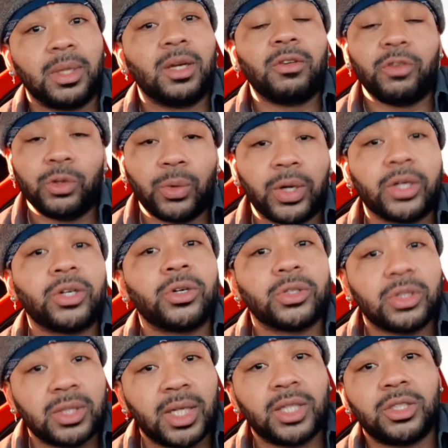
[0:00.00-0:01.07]
If you wanna go
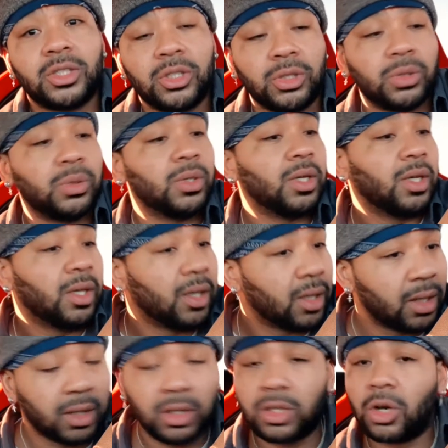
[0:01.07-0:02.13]
stage 2,
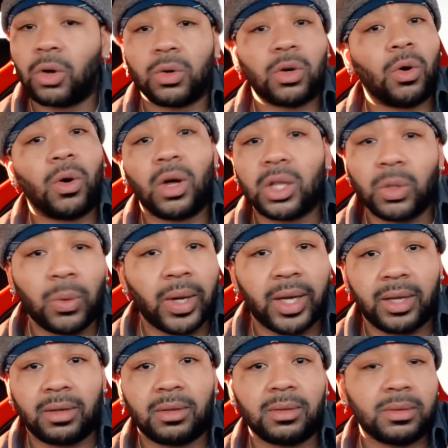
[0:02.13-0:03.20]
go all the way.
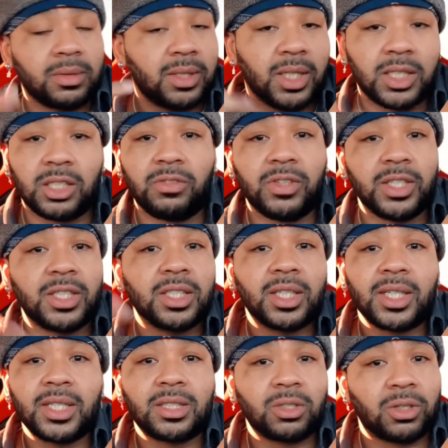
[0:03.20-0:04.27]
TGV
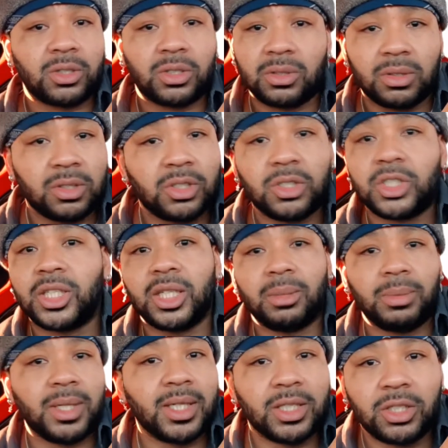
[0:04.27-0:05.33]
deletes are cheap.
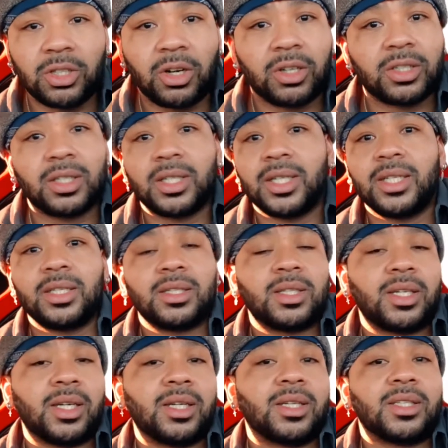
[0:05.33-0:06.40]
EGR delete
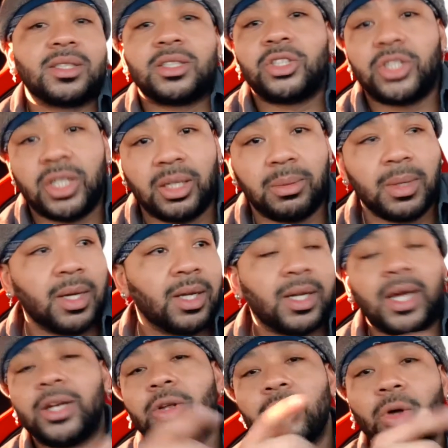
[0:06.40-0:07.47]
kit is cheap. And
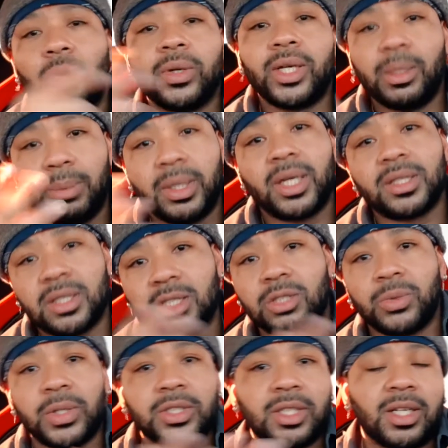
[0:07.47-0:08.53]
I know the whole EPA
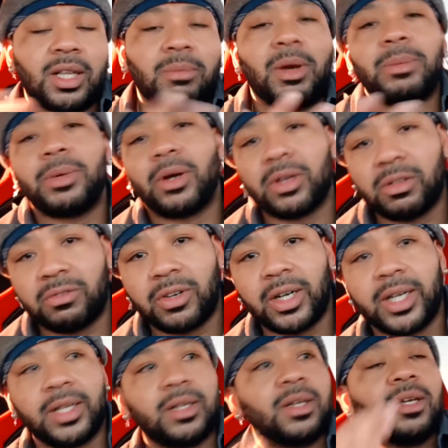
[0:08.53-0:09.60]
situation and it might be hard to
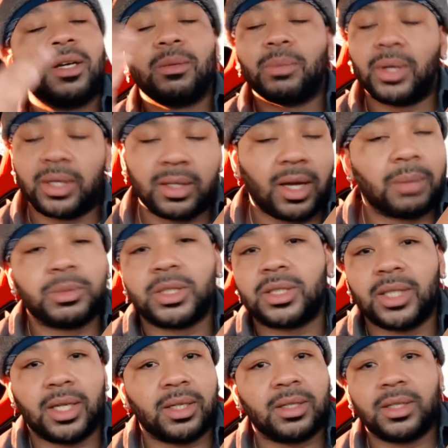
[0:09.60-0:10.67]
find, but I'm just
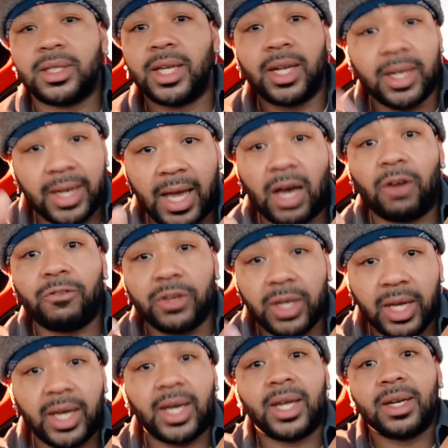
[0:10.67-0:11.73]
saying, get it now if you
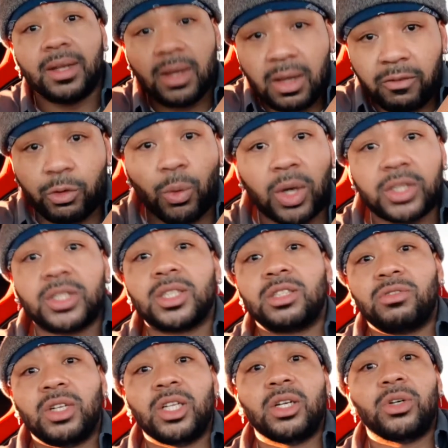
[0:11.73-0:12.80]
can. If you're watching this
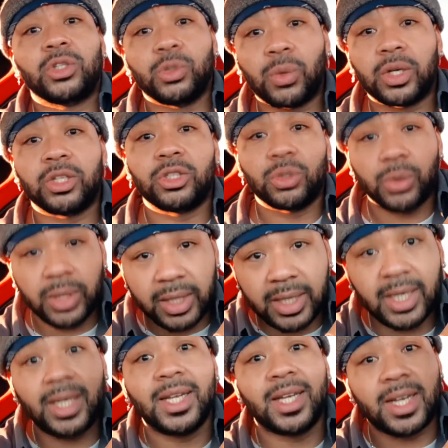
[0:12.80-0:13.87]
video and you wanna do it,
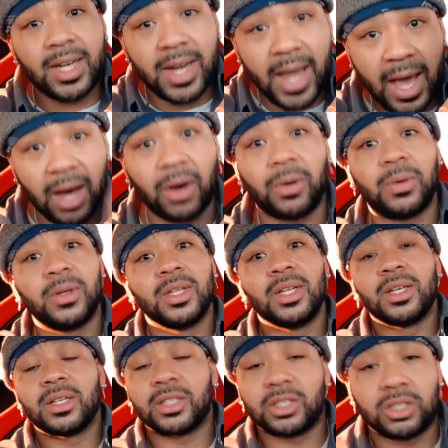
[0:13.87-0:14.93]
get it now.
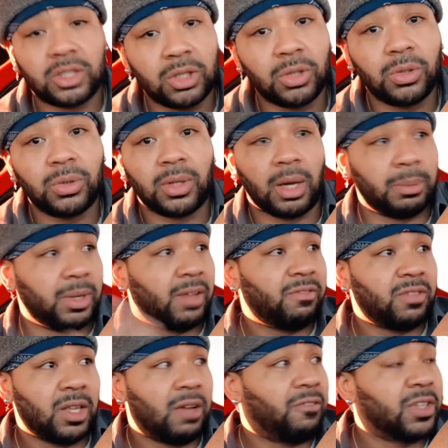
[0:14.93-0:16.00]
Because soon, I mean,
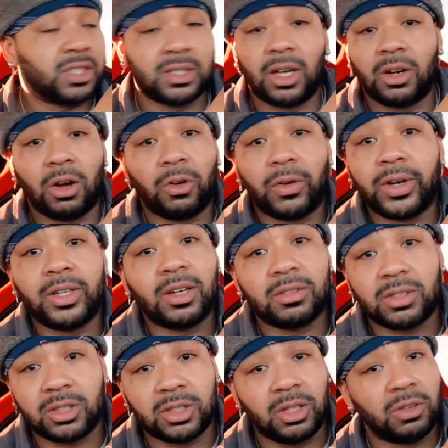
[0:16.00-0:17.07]
if it's not already off
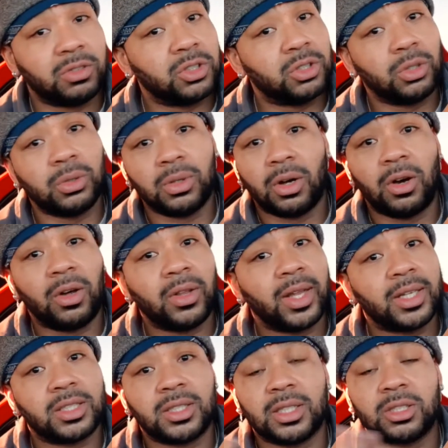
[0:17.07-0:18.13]
the shelf, soon all
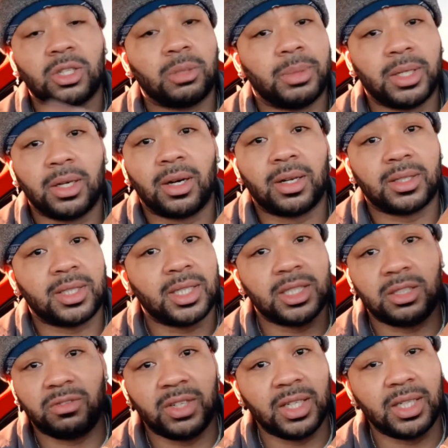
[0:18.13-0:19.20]
that shit's gonna be gone.
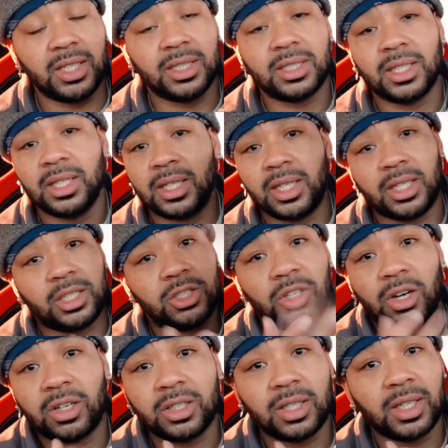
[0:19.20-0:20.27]
TGVs,
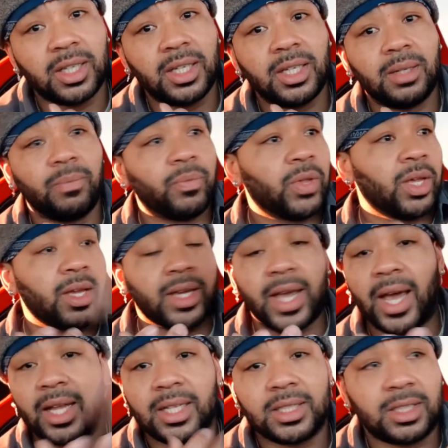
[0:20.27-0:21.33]
EGR delete,
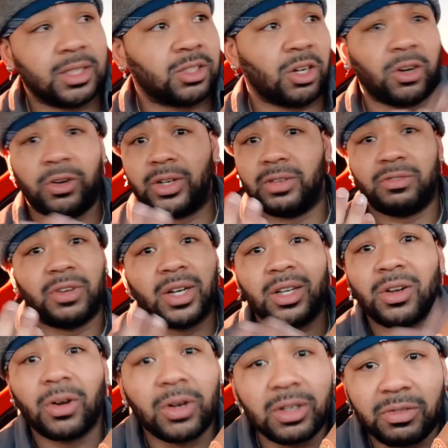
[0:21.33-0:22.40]
catalyst is already fucking
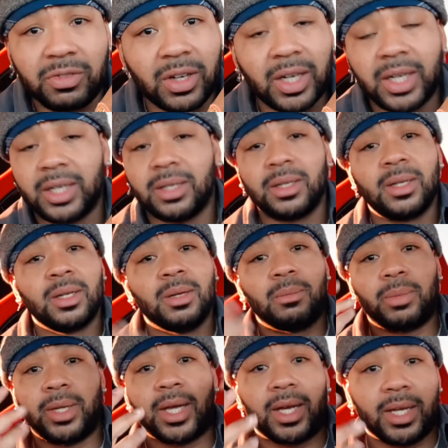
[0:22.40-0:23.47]
hard to find.
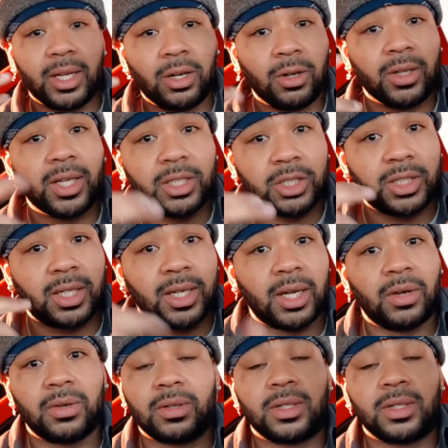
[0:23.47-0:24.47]
But yeah, get all that shit now.